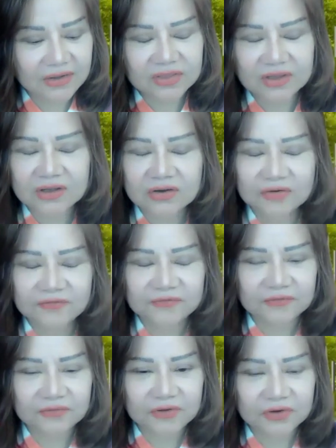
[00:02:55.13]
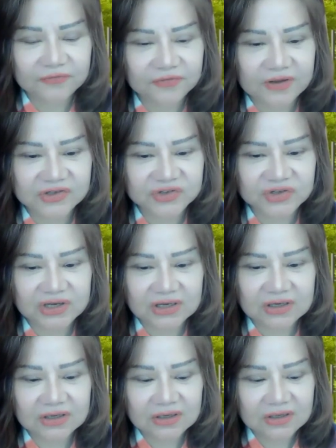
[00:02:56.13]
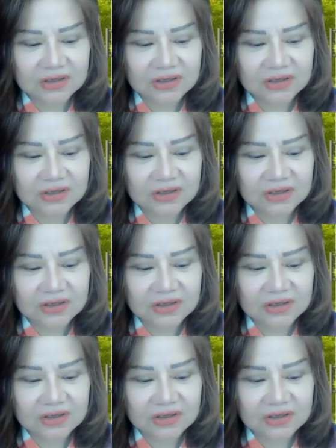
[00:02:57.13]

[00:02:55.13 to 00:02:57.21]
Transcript: think you're facing